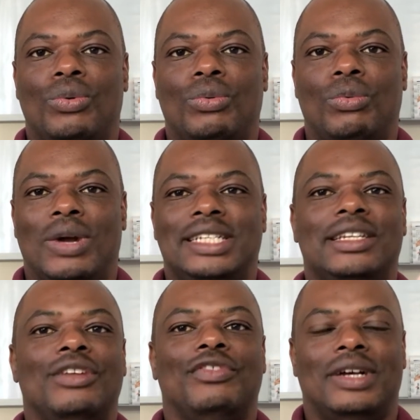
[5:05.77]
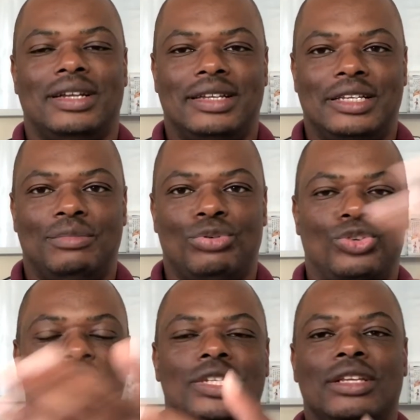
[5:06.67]
whatever is
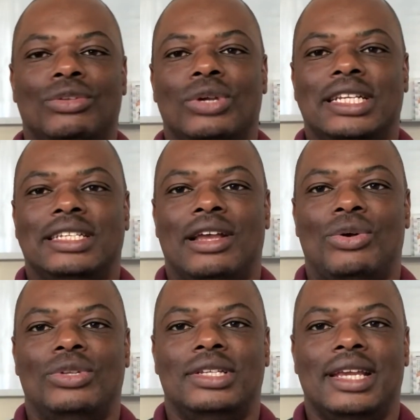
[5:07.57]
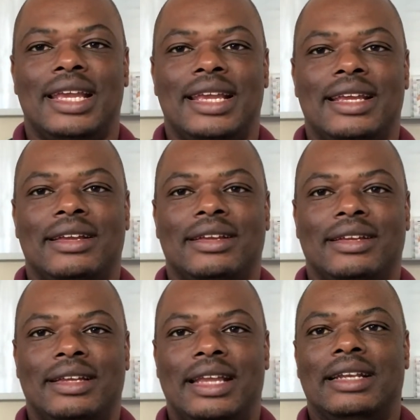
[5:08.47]
producing those results
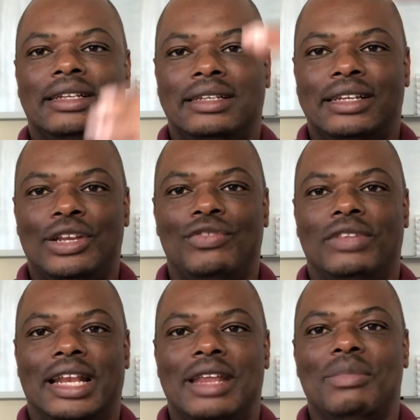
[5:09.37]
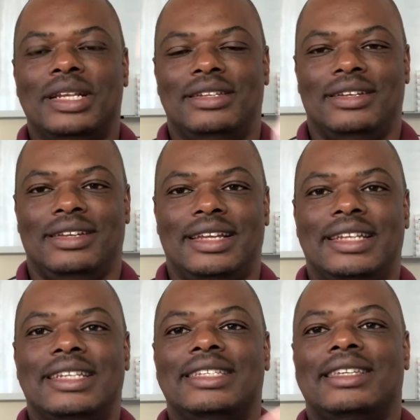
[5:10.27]
can give the limit, can
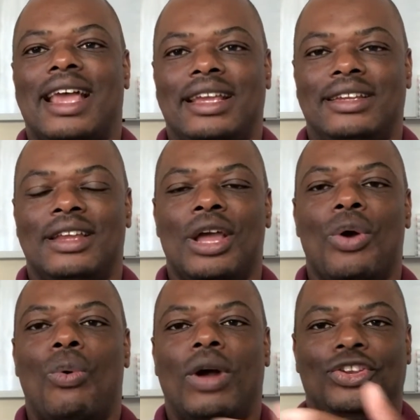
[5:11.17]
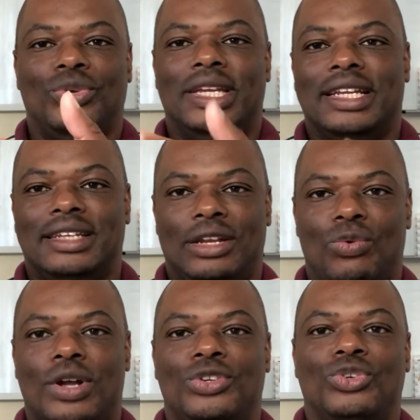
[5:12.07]
decide what you get and
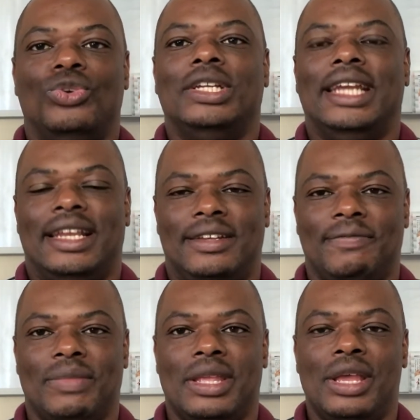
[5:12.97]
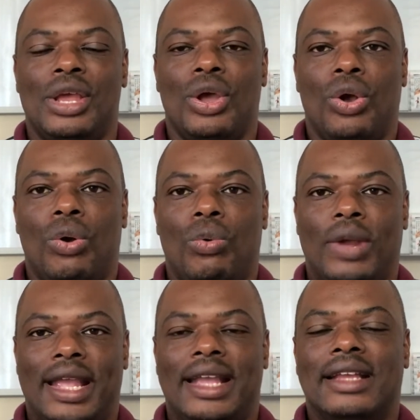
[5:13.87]
what you don't get.
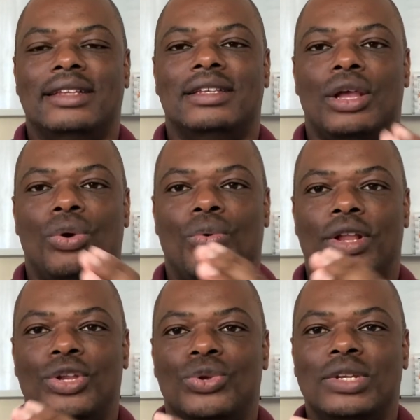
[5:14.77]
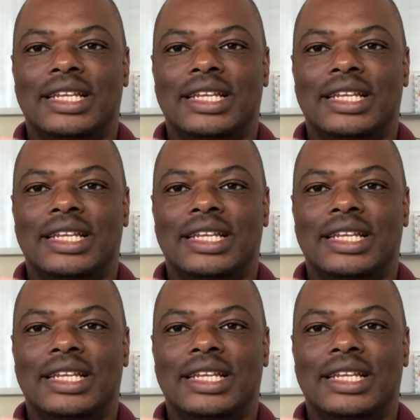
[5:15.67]
Whereas when you